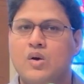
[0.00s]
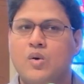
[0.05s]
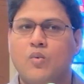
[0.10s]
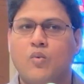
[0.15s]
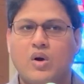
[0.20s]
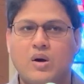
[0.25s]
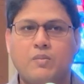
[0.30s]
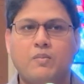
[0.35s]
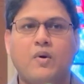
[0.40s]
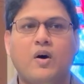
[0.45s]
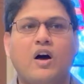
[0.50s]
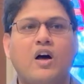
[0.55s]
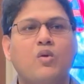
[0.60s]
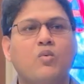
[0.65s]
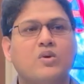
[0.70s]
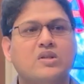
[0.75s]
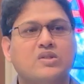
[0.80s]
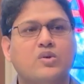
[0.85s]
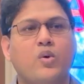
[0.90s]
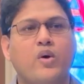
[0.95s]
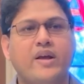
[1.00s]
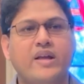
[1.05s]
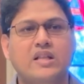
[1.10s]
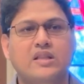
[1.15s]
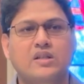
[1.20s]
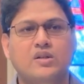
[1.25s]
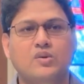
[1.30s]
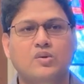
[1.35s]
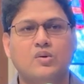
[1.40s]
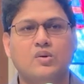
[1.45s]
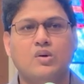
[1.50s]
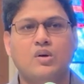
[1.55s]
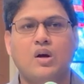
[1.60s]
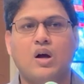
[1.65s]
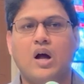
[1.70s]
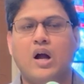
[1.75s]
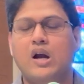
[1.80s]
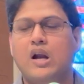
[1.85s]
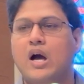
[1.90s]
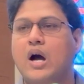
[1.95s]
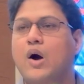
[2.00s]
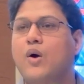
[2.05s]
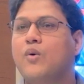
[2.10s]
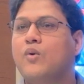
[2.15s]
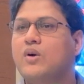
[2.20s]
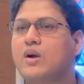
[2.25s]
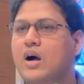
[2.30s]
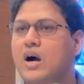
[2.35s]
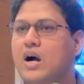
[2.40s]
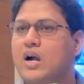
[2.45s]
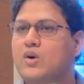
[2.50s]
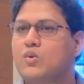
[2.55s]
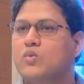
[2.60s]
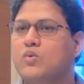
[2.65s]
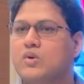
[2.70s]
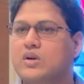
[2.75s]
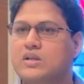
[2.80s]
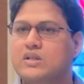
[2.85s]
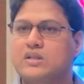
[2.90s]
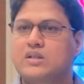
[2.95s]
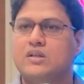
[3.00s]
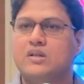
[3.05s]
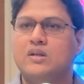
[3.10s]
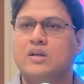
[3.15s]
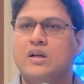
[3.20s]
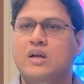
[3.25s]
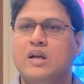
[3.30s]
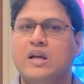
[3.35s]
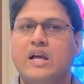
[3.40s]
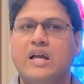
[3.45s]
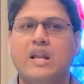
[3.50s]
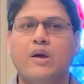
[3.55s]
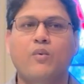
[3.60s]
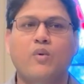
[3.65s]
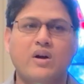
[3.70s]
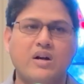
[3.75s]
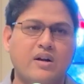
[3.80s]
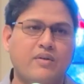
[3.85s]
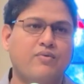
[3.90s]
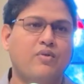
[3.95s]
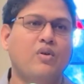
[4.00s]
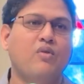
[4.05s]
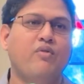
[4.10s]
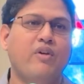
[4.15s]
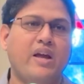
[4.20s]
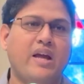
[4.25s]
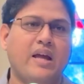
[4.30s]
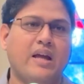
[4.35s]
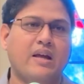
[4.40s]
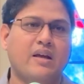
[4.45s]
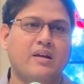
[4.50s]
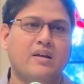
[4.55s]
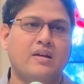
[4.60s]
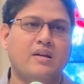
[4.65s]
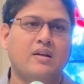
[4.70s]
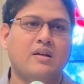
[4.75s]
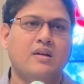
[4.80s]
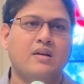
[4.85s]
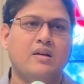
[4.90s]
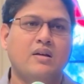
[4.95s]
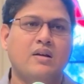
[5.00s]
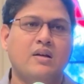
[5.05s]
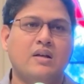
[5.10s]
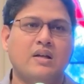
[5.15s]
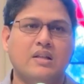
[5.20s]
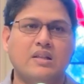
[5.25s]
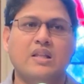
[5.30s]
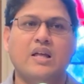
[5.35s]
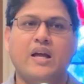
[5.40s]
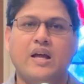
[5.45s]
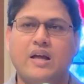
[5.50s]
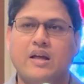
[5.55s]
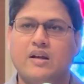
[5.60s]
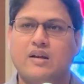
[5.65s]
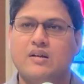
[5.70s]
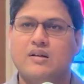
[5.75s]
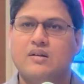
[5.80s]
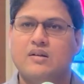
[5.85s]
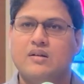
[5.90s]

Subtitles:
what Paul was going through, and how God worked in a wonderful way there.